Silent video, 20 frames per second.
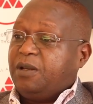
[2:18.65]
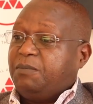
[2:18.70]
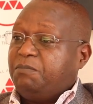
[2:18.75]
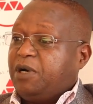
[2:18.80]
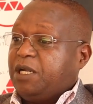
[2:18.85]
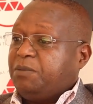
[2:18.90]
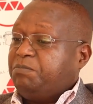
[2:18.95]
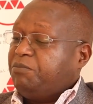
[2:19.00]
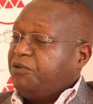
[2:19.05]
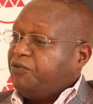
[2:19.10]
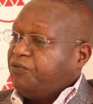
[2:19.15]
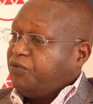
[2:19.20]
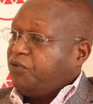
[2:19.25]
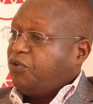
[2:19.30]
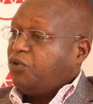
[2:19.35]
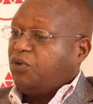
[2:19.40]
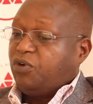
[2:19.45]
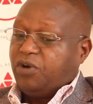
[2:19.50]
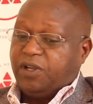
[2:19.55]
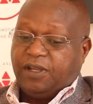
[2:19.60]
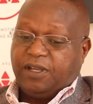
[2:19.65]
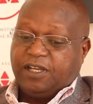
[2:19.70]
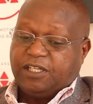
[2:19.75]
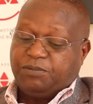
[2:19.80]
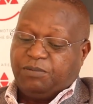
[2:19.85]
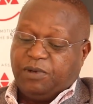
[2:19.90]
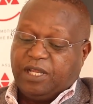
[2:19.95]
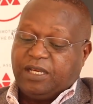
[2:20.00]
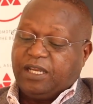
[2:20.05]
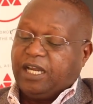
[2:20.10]
But before
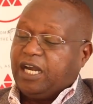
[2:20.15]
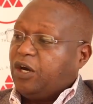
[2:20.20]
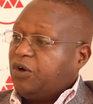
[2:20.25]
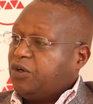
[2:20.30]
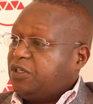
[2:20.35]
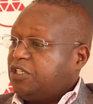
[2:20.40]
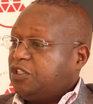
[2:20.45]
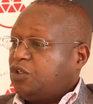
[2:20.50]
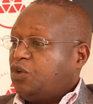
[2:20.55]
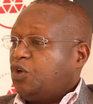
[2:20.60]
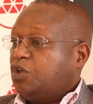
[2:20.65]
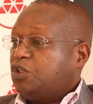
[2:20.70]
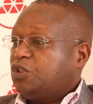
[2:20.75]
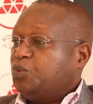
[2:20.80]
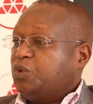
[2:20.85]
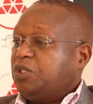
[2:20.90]
explaining how it is lodged,